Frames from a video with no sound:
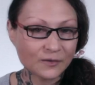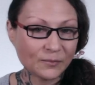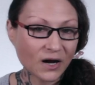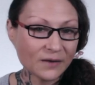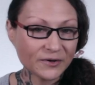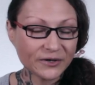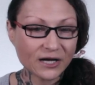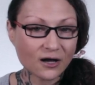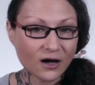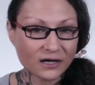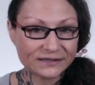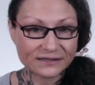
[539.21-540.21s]
The primary
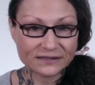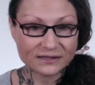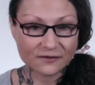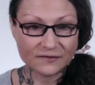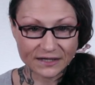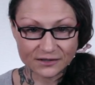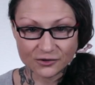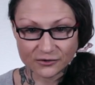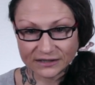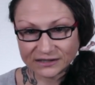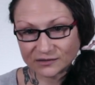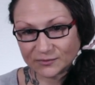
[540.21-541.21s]
causes of
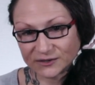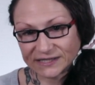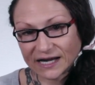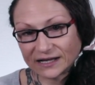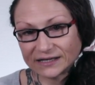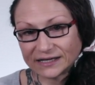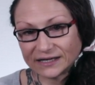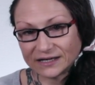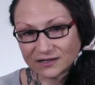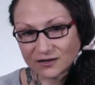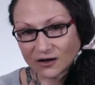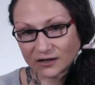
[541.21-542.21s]
increased mortality
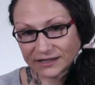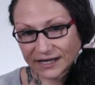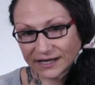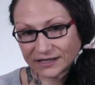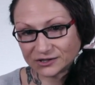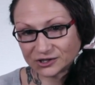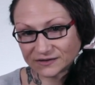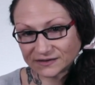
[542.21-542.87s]
in non-cage